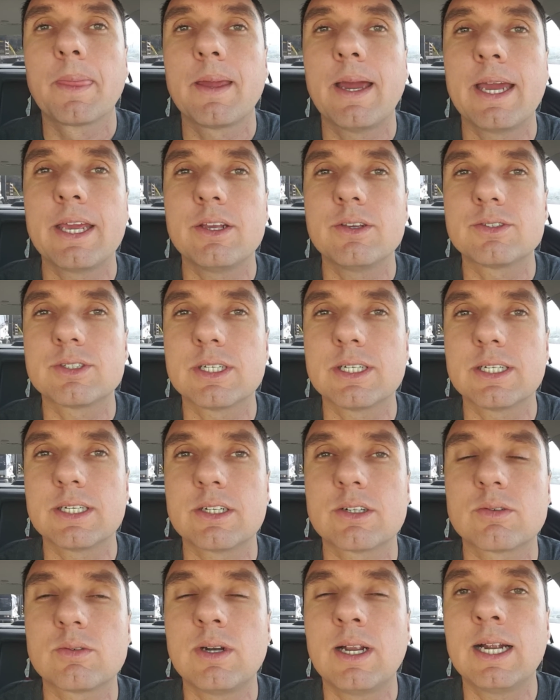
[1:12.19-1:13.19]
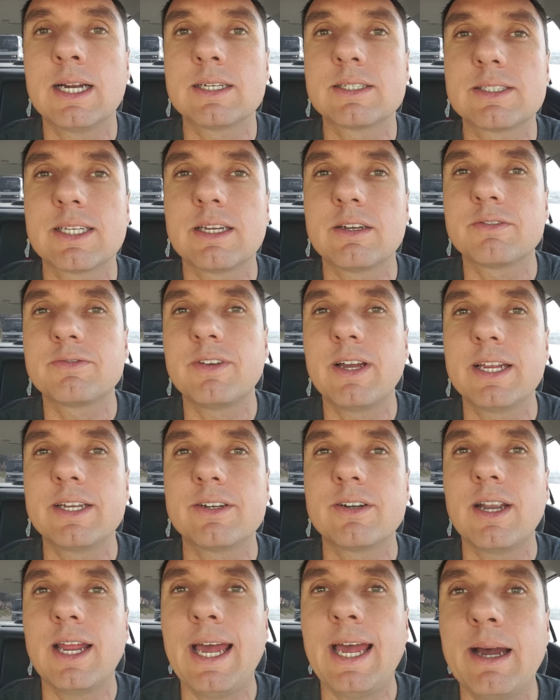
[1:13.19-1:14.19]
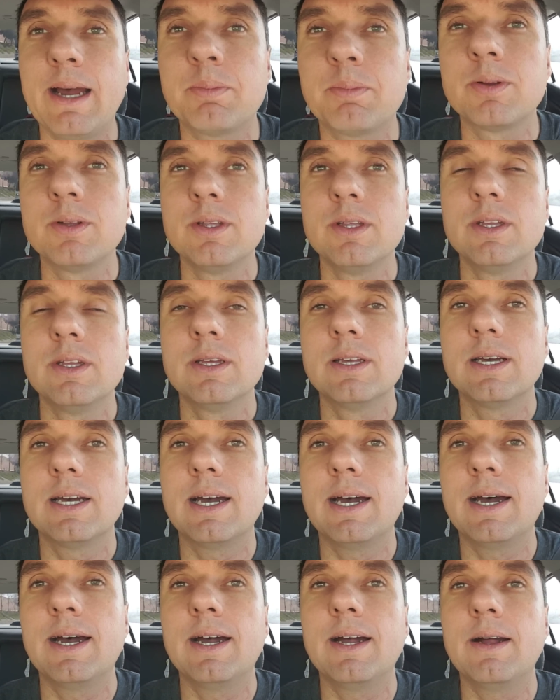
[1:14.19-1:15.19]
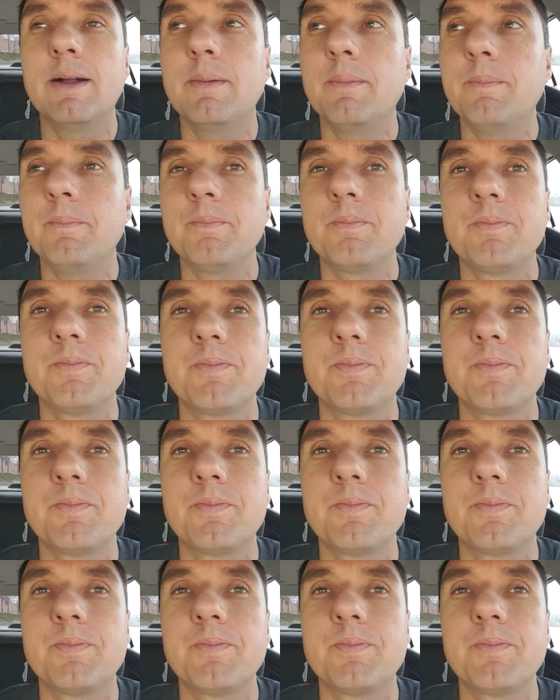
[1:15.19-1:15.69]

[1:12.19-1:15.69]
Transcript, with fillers: I use a garage sale finder app, um,